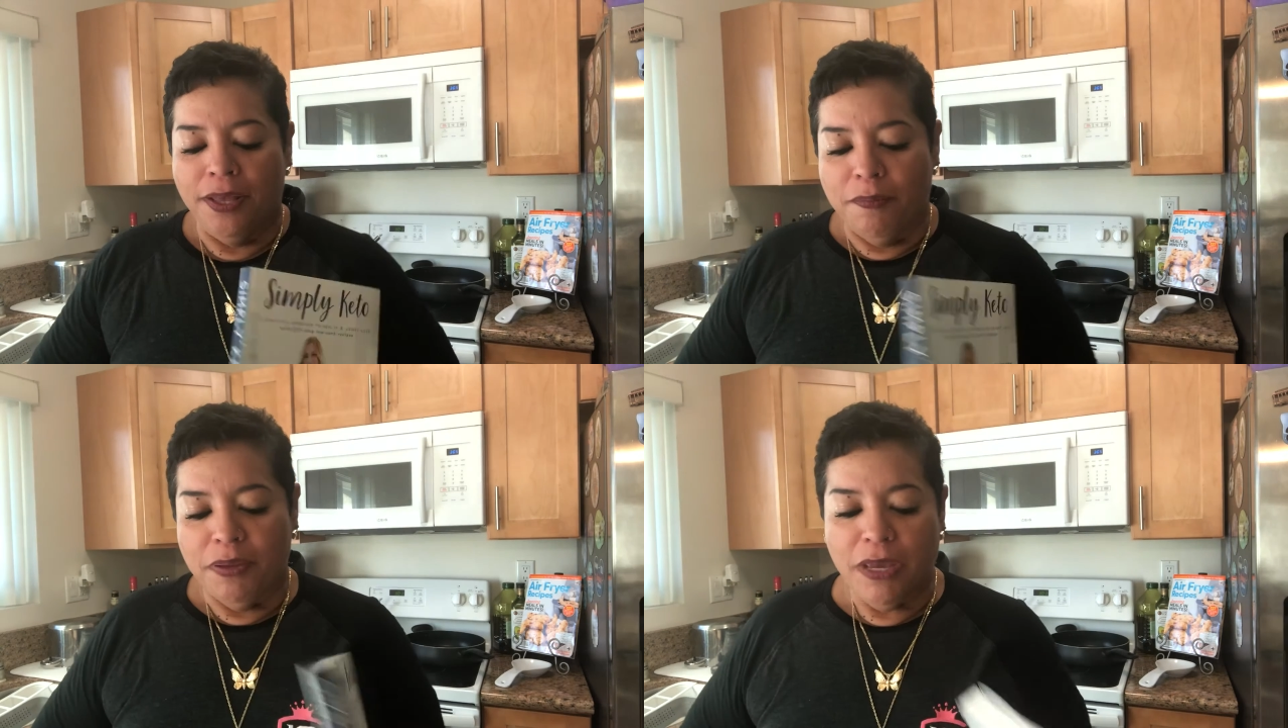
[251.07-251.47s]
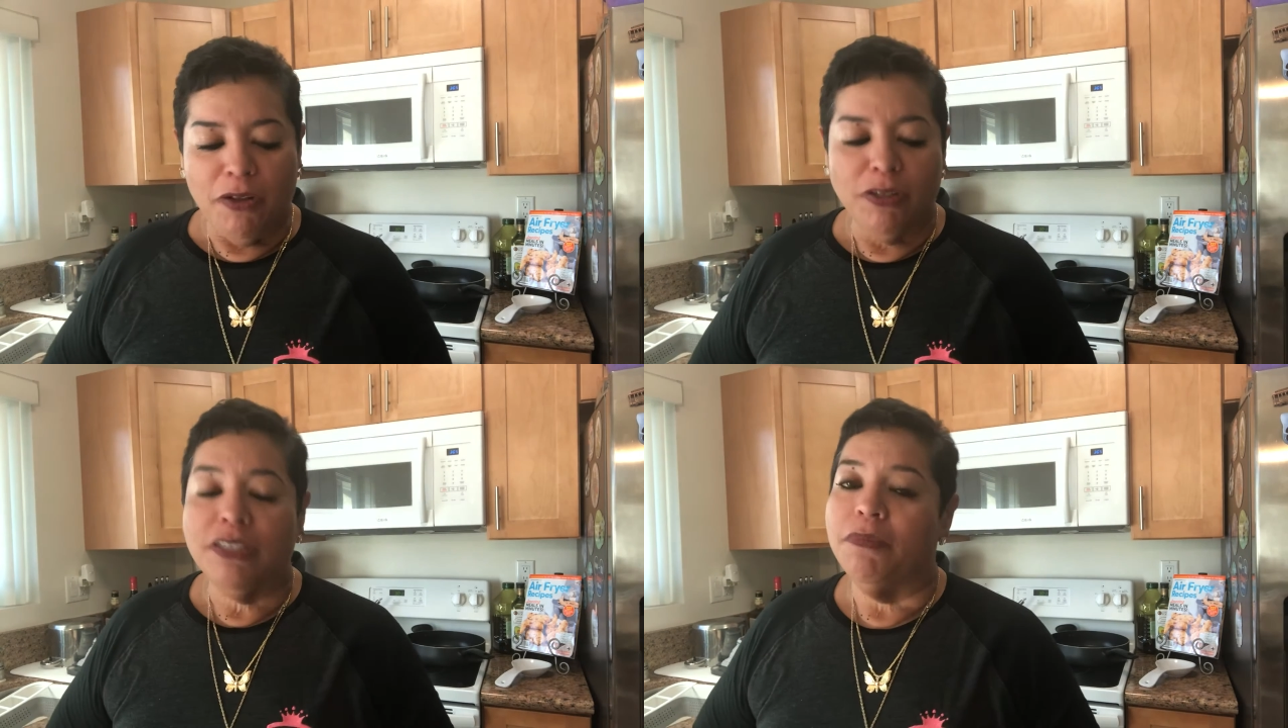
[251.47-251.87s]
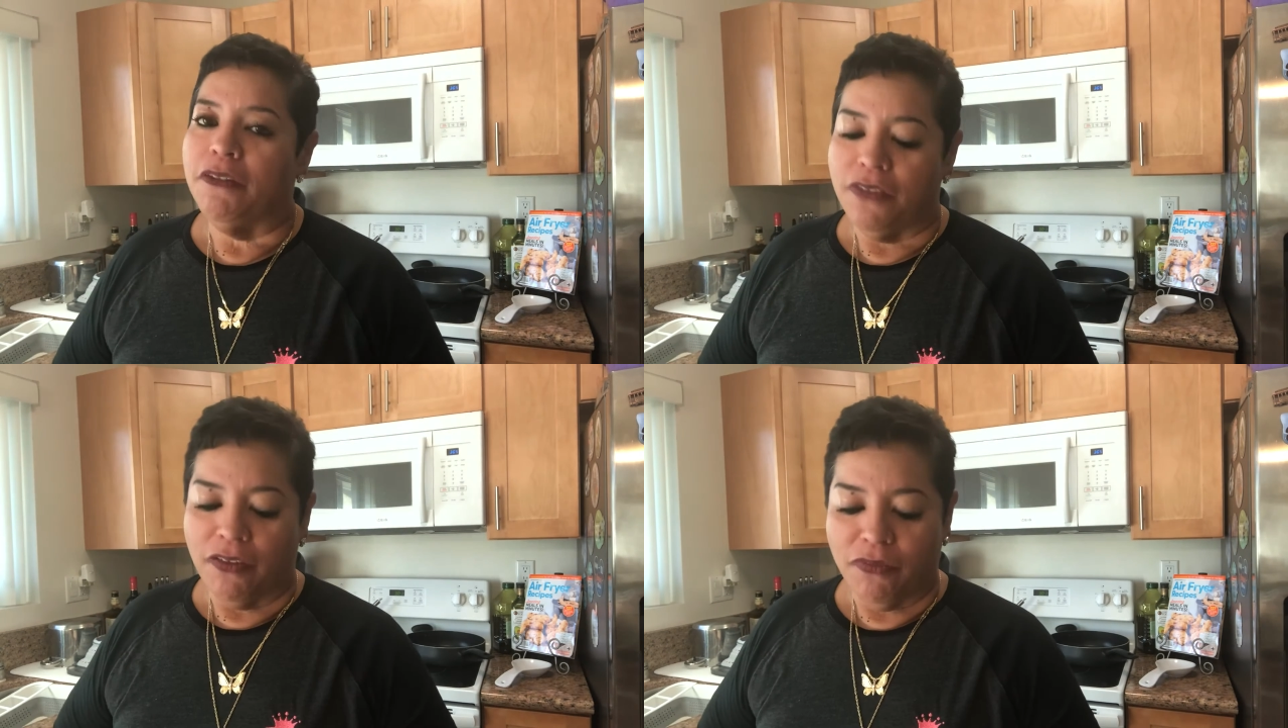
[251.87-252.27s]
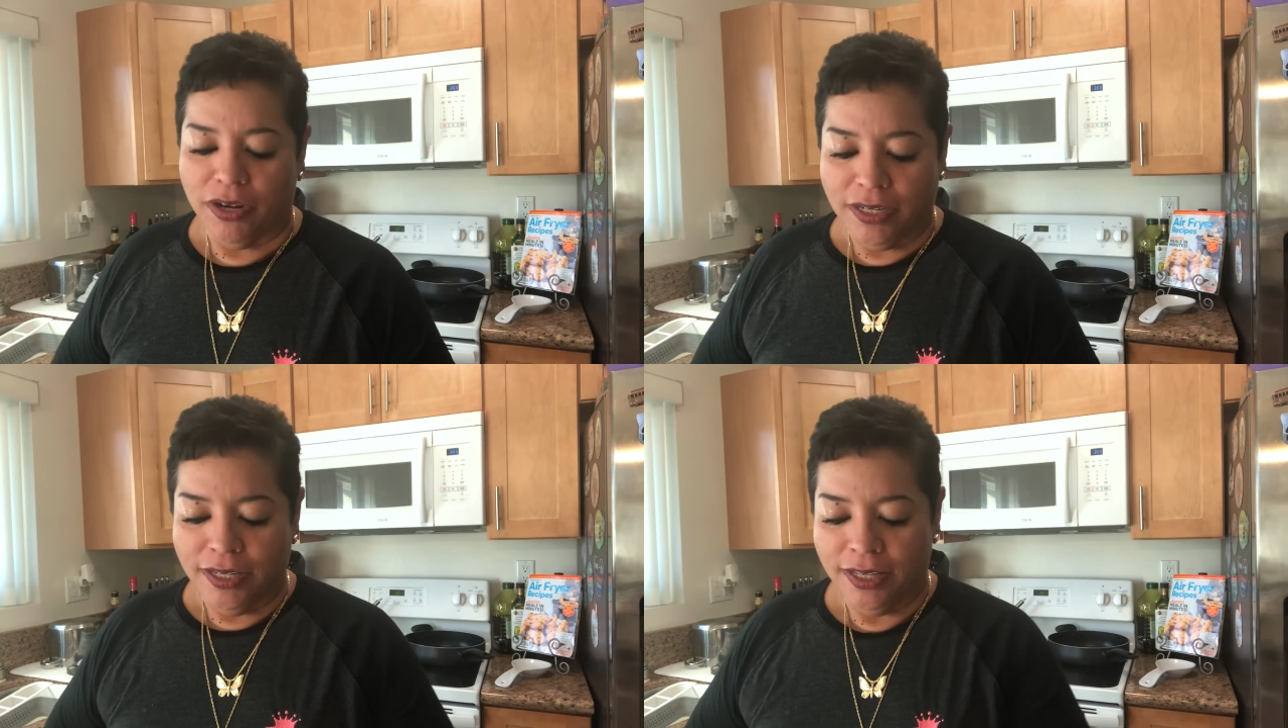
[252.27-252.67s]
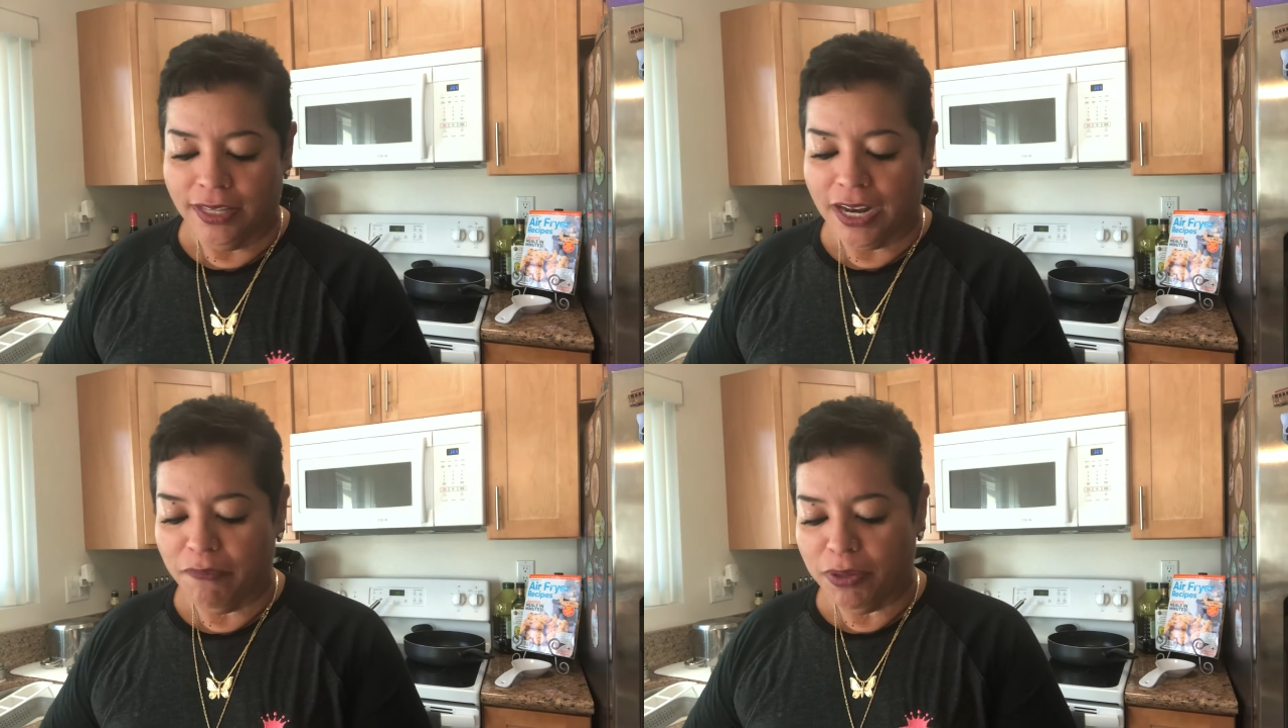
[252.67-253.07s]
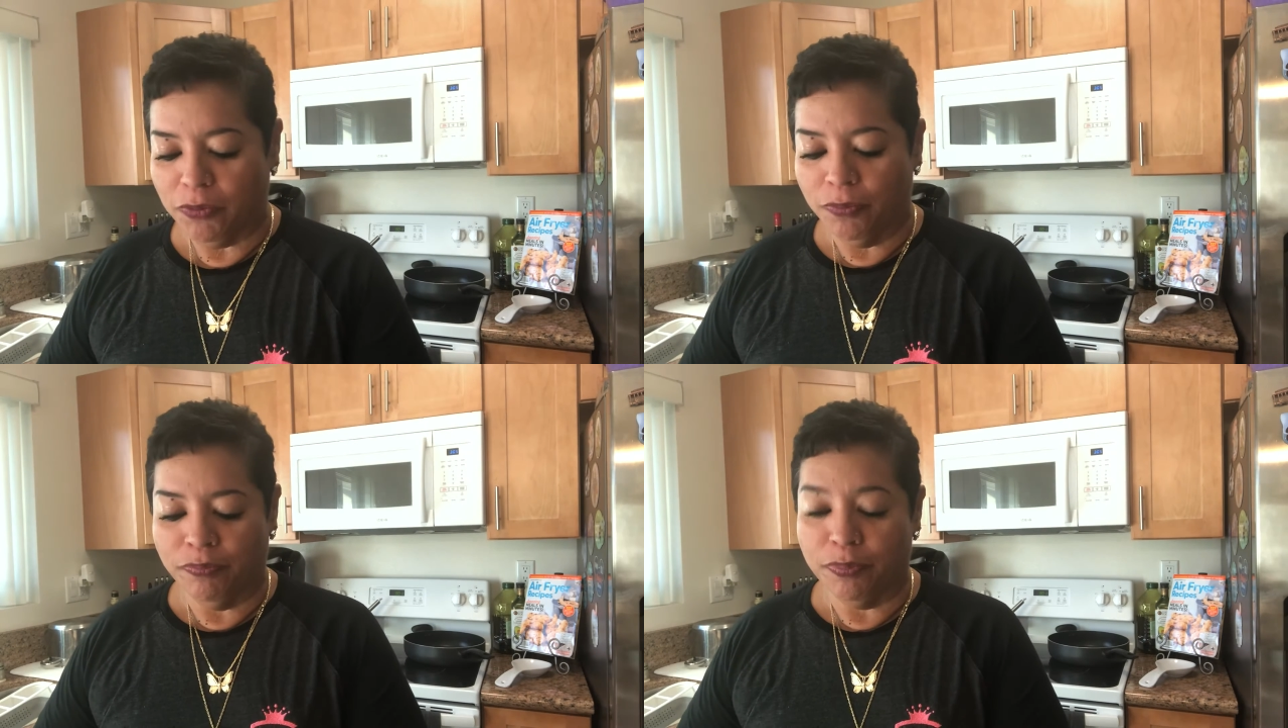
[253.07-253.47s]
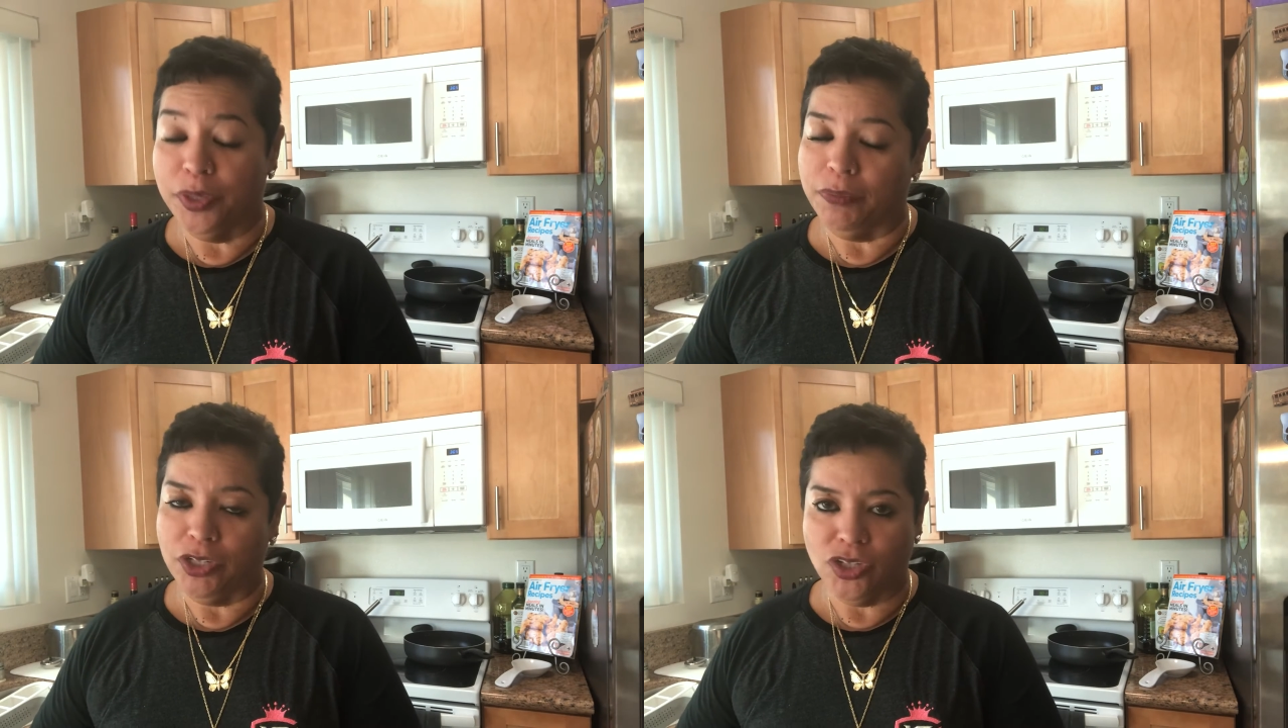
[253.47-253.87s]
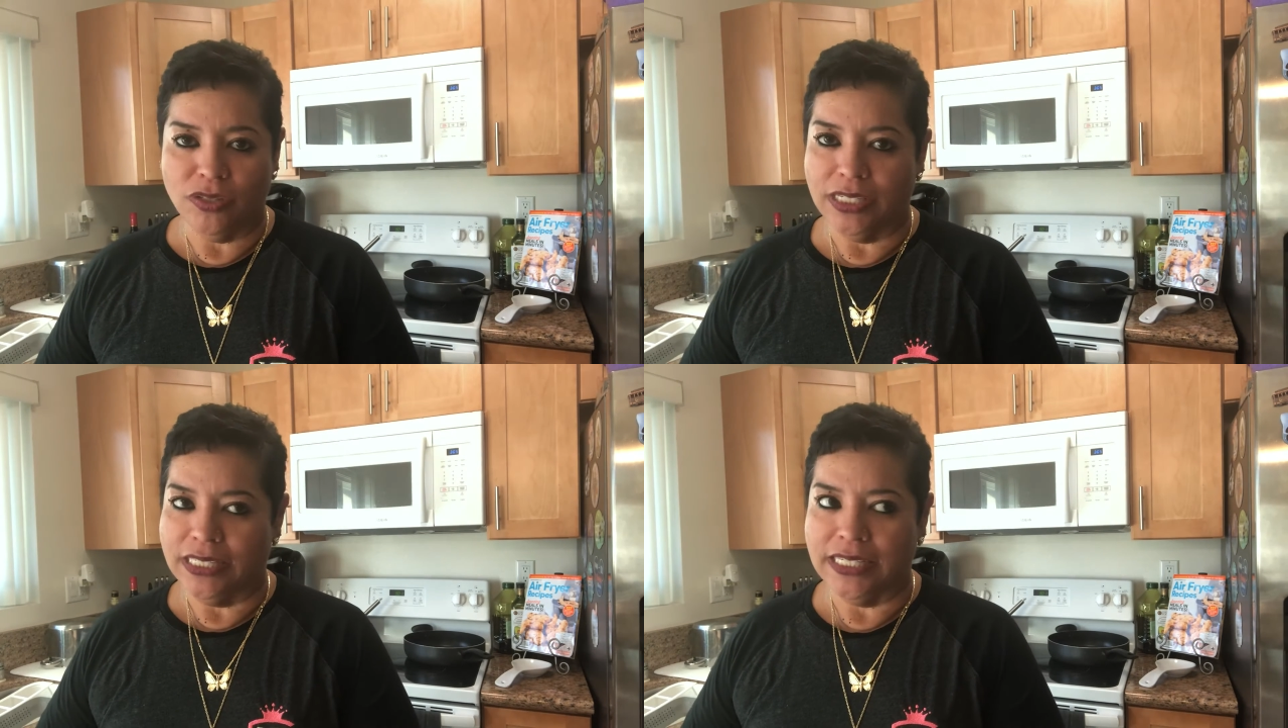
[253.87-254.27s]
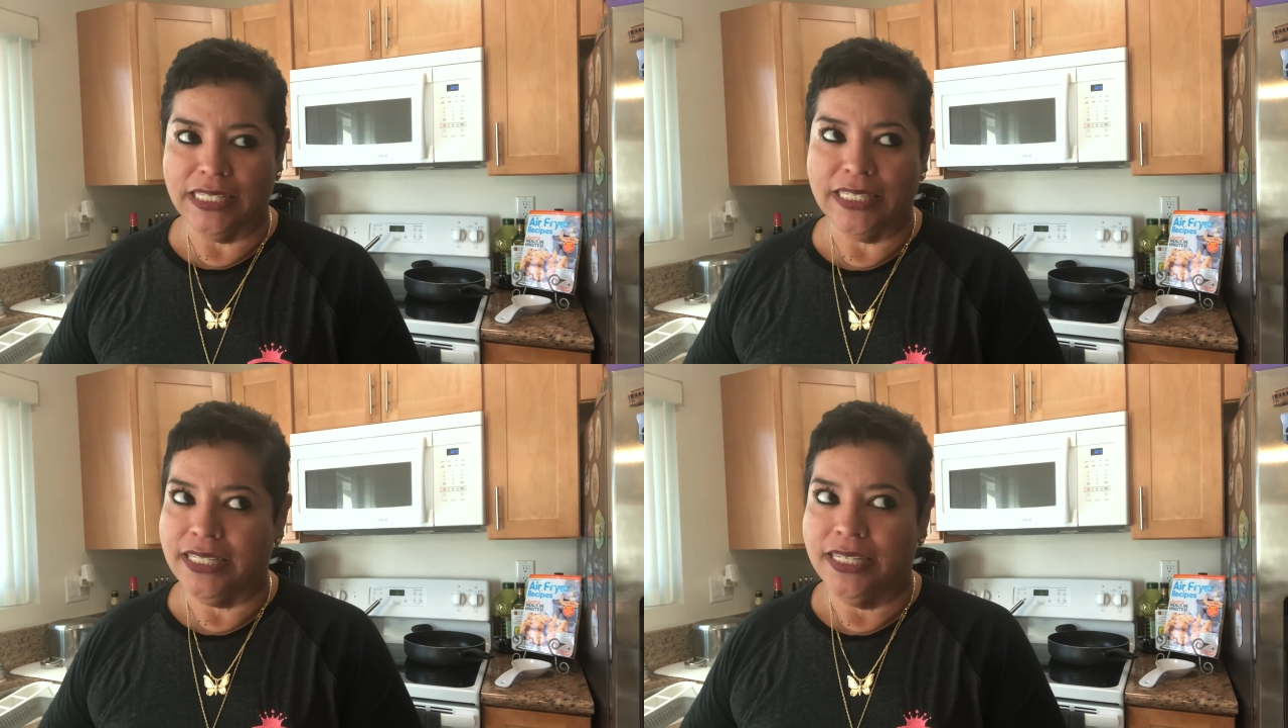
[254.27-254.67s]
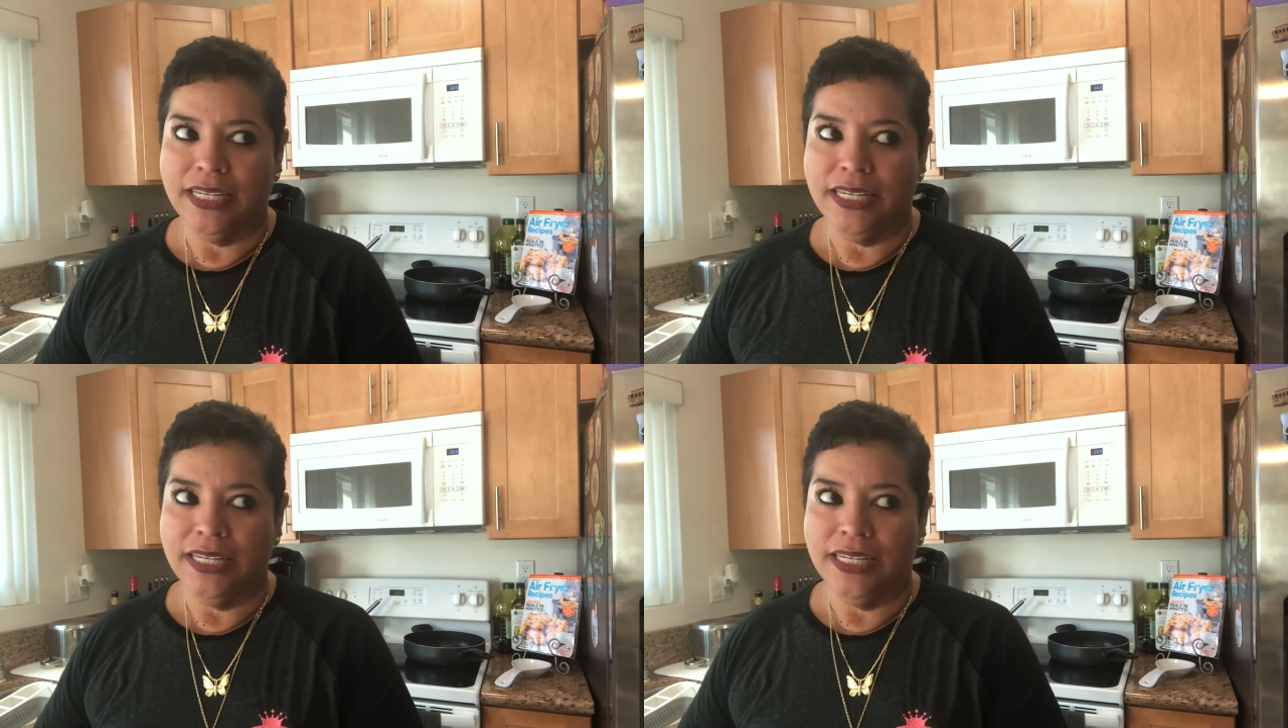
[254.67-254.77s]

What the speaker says: But my ultimate favorite that I've been pretty much using since